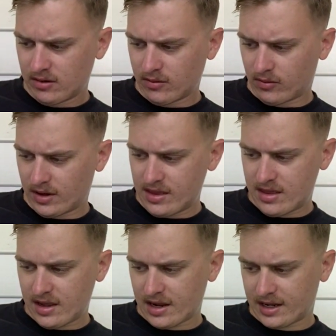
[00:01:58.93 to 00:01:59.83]
One
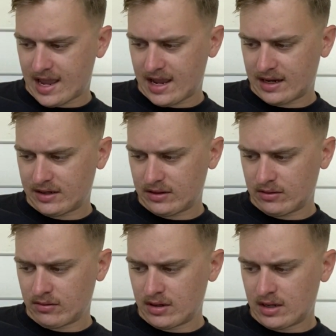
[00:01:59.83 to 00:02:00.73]
thing I can
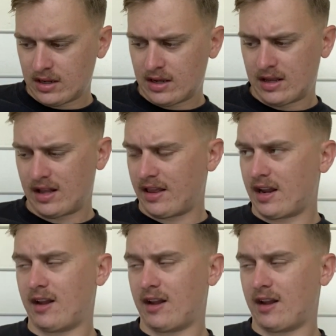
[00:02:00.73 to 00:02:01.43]
do that